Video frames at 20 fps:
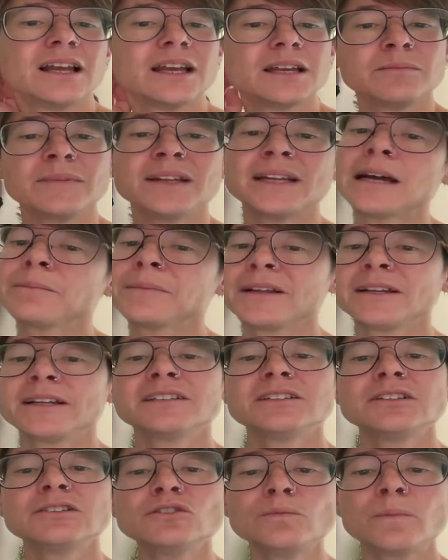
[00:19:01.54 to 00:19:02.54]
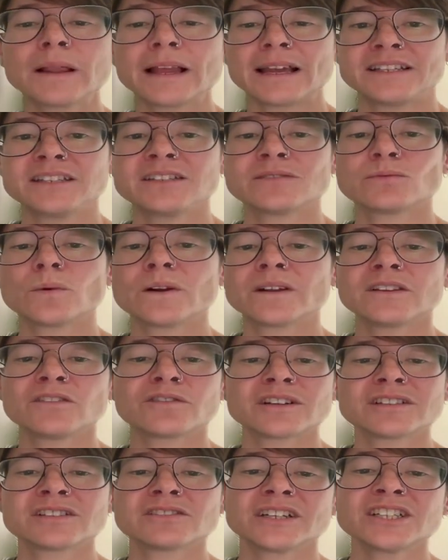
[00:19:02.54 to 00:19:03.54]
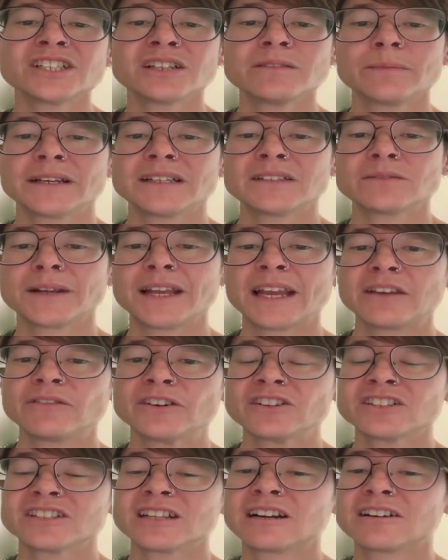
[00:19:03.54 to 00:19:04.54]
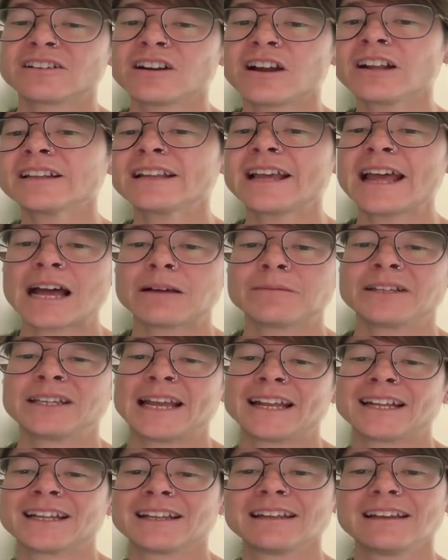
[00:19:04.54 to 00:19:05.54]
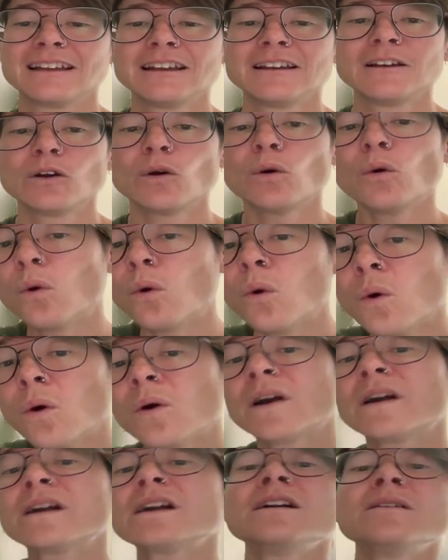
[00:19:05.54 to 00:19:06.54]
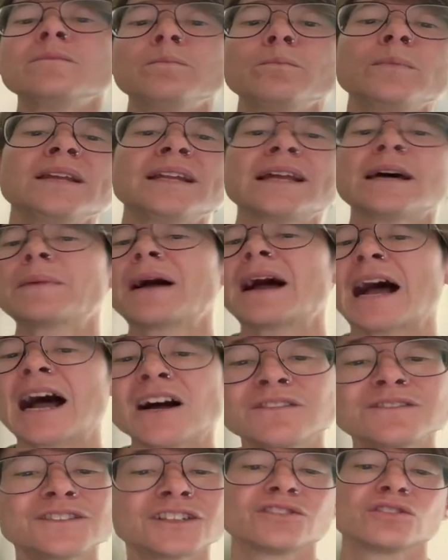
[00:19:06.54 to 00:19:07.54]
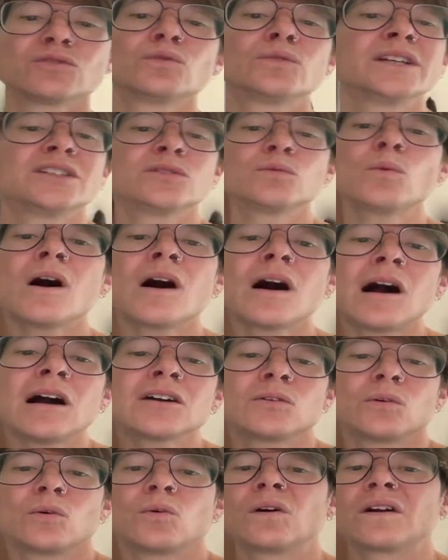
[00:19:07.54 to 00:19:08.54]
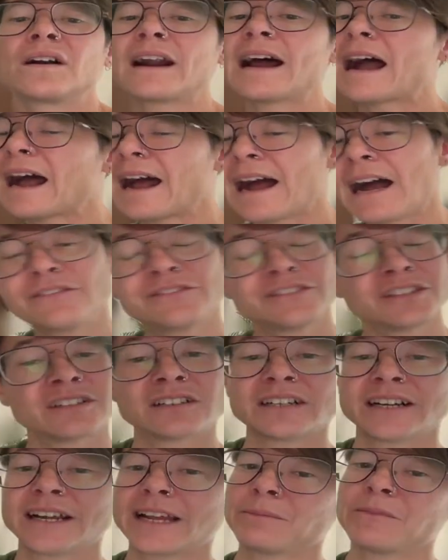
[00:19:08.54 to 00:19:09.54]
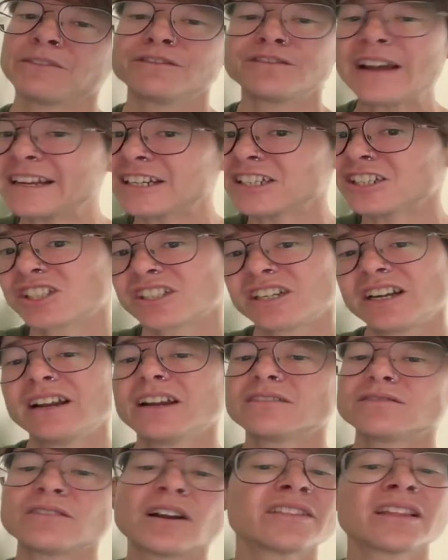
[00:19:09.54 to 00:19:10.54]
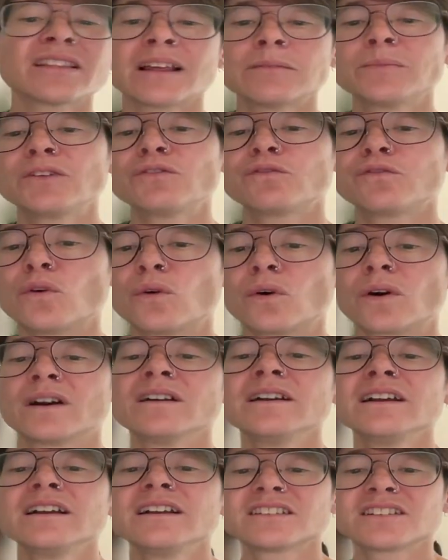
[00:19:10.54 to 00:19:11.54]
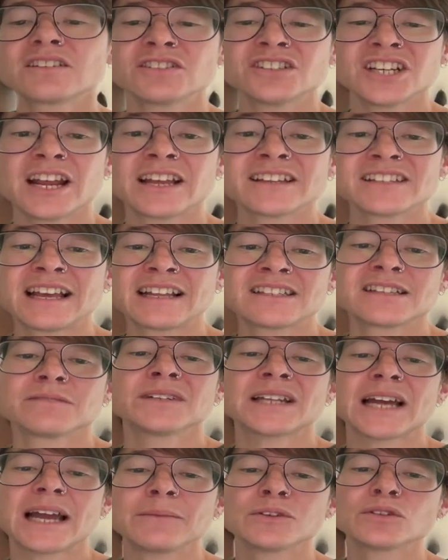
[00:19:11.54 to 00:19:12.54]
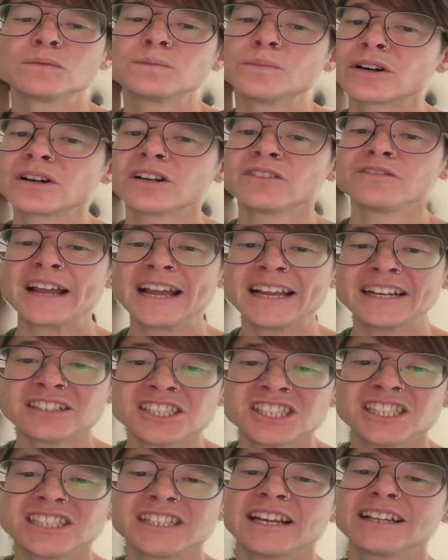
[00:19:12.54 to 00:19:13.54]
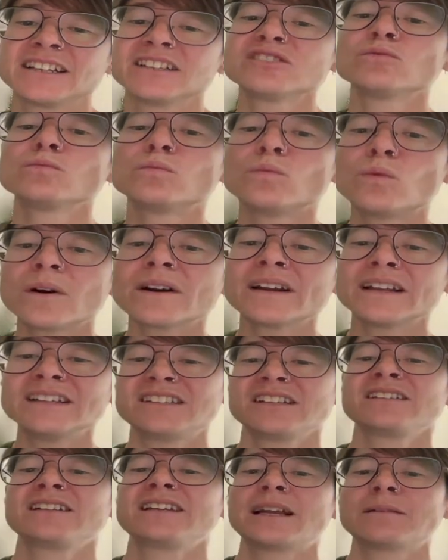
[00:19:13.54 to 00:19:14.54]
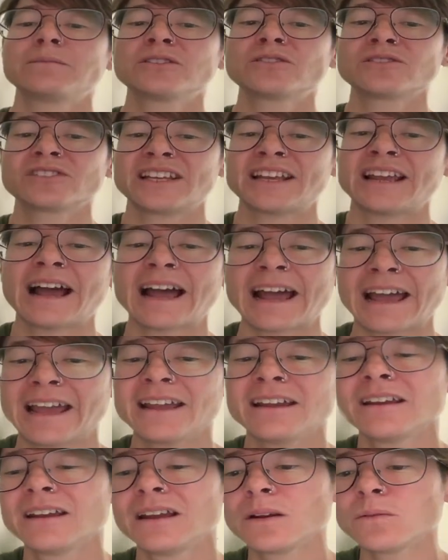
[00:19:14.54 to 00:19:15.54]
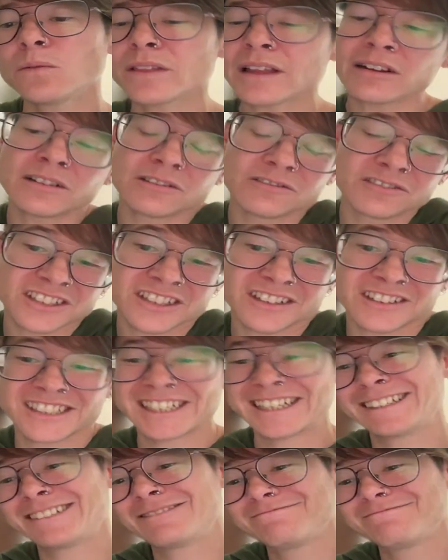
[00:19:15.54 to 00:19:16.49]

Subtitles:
Meet up in a new place where the frustration-based behaviors are not a habit yet. Or meet up after Suki's walk or after a game of fetch rather than before, so she has had some time to burn off energy and is more easily able to say hi without losing her shit.